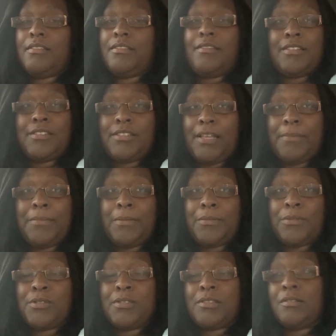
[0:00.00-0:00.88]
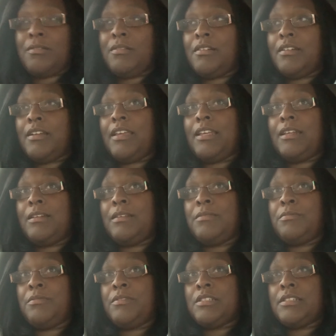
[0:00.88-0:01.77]
to sum up the story, he
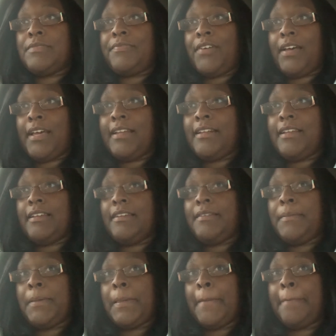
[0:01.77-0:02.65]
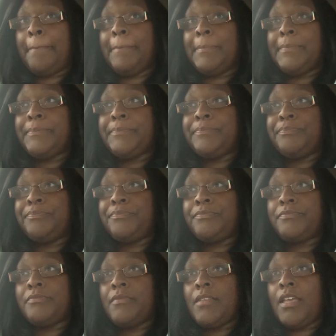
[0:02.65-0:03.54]
was fighting
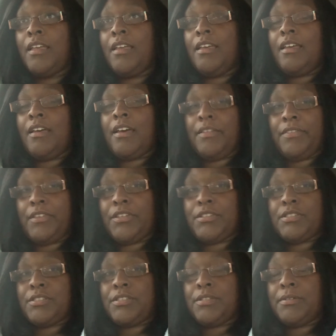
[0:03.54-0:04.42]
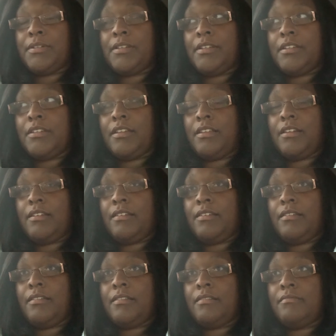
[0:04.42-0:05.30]
another student
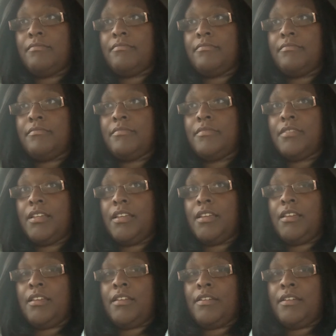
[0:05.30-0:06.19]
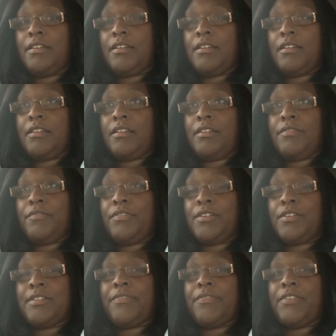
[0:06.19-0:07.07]
and
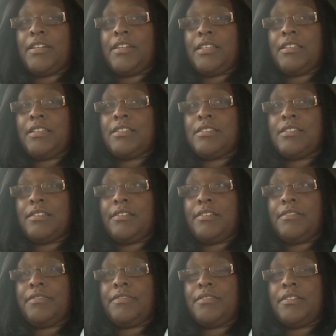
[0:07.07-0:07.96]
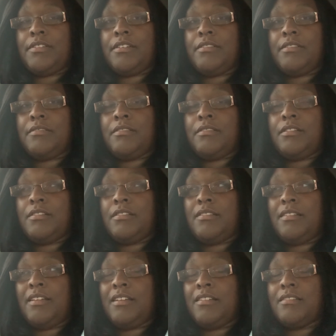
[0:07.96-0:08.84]
for defending himself. You know
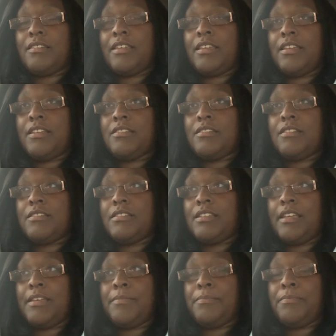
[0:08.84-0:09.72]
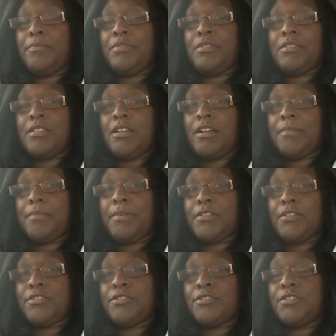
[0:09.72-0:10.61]
how kids is, they will talk
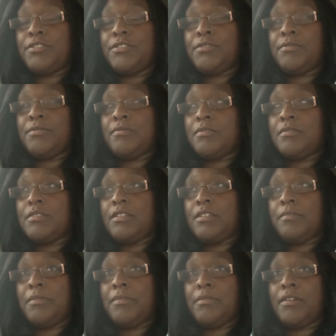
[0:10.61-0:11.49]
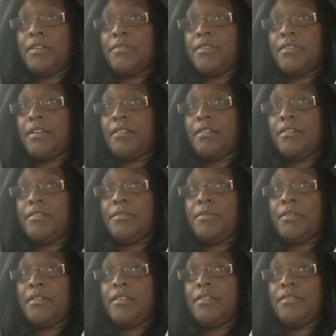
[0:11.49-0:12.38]
about your shoes, will talk about whatever you got on,
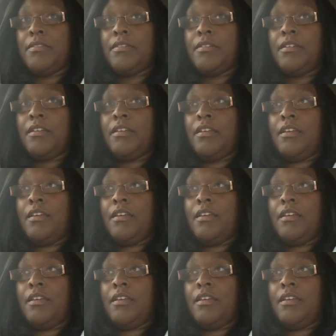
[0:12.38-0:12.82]
whatever,